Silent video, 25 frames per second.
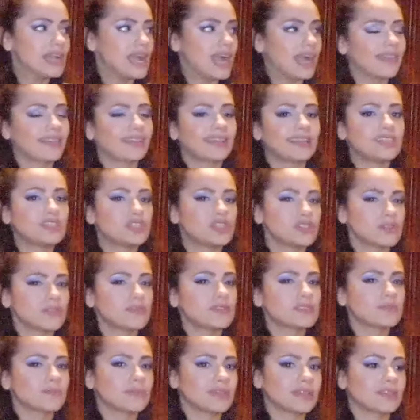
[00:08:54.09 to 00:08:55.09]
And then I do have
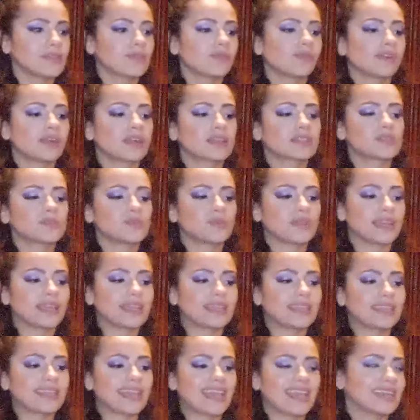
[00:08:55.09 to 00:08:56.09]
something in the works, but I
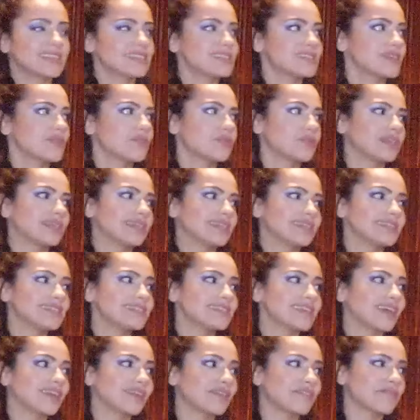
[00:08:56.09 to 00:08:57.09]
can't say what it is
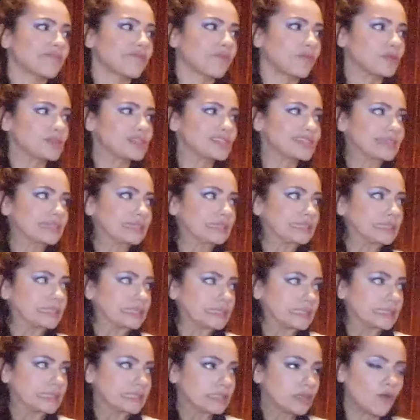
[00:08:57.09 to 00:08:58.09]
yet, unfortunately.
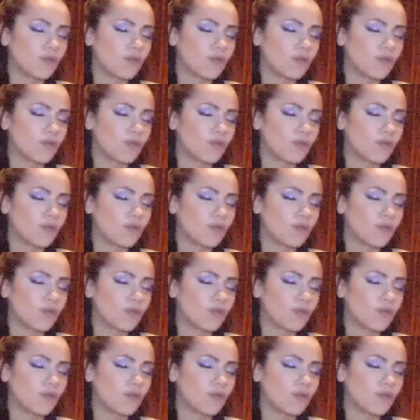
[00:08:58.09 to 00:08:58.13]
Yeah.